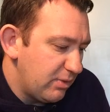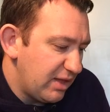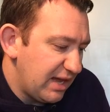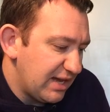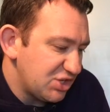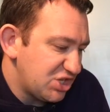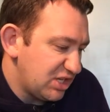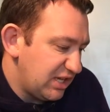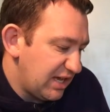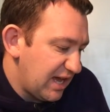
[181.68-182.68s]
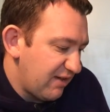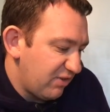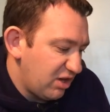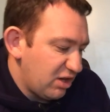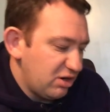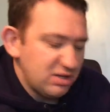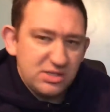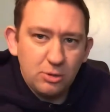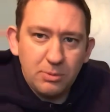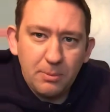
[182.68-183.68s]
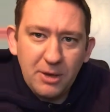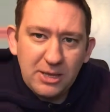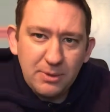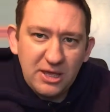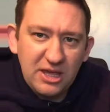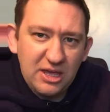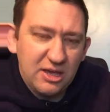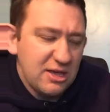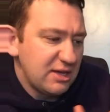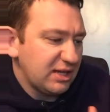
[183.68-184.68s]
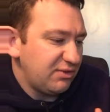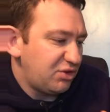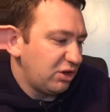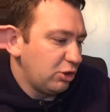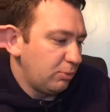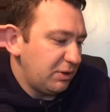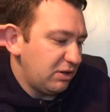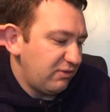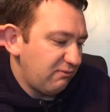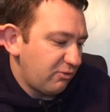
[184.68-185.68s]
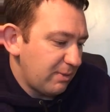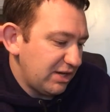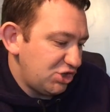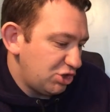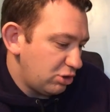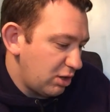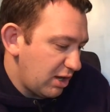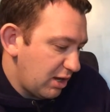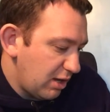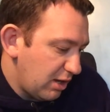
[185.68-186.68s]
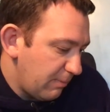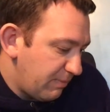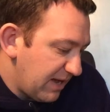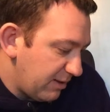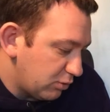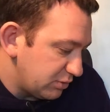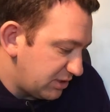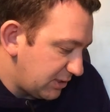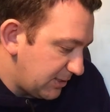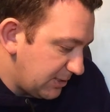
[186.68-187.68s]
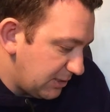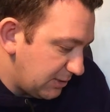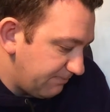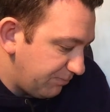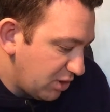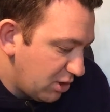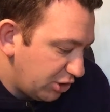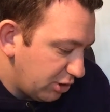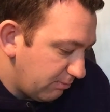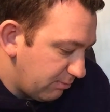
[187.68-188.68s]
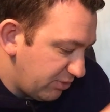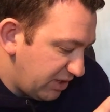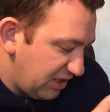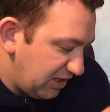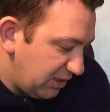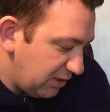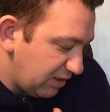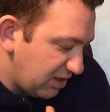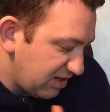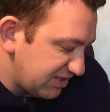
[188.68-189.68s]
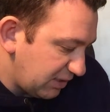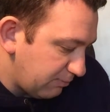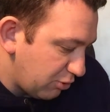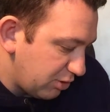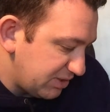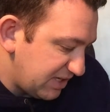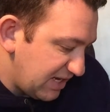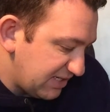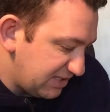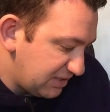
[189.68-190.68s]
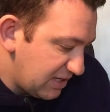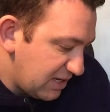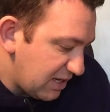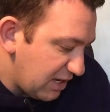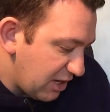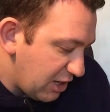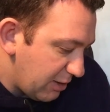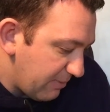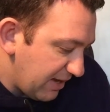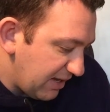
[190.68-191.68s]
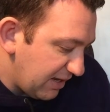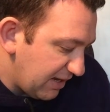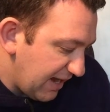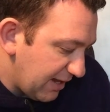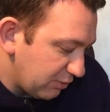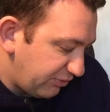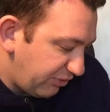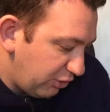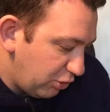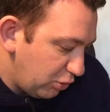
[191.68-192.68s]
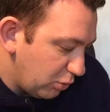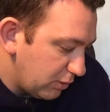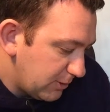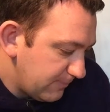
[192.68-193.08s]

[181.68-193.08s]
They actually have a nice little bit of paper here, gives you a little bit of information about the casting process, and how to,